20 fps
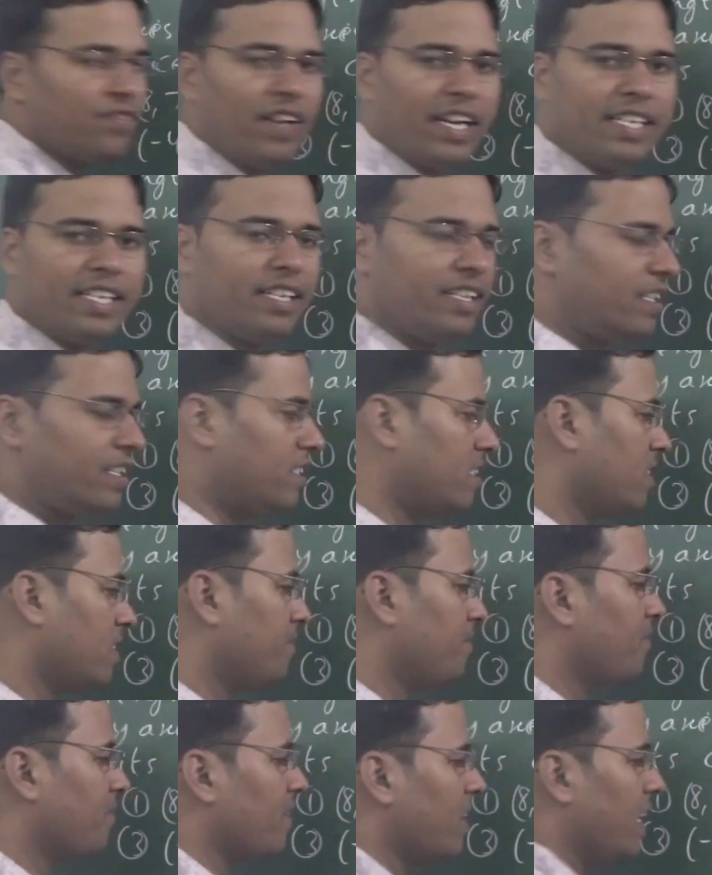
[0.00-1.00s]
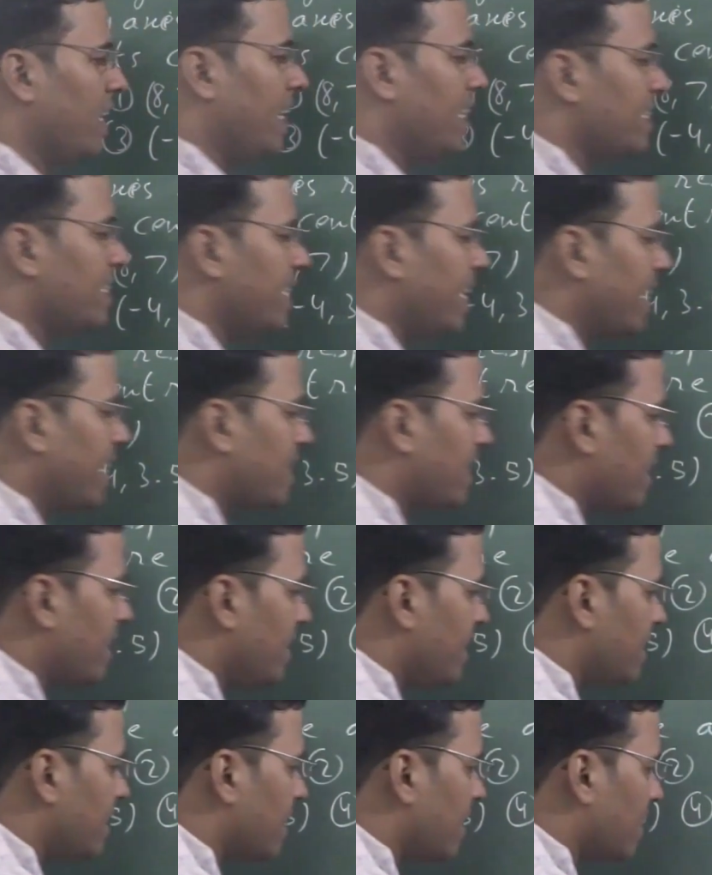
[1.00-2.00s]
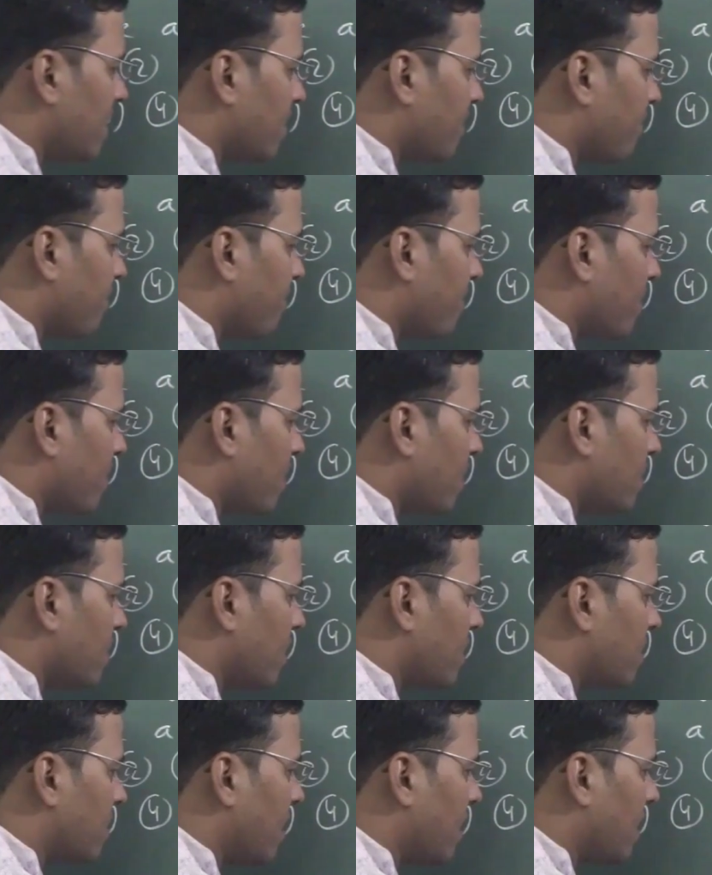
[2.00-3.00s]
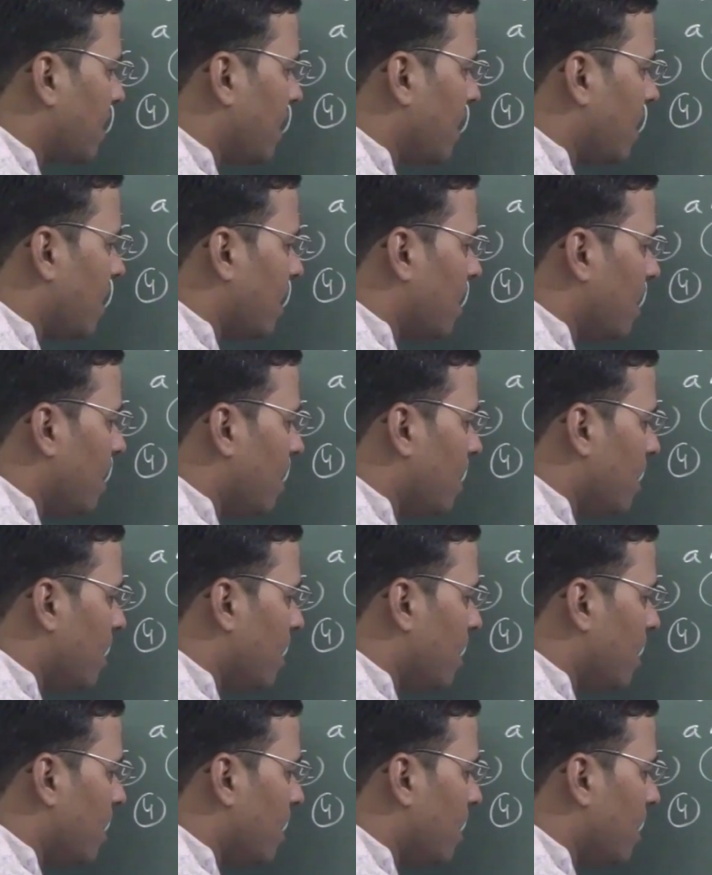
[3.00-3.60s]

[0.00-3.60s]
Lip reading: quadrant. In that condition, the circle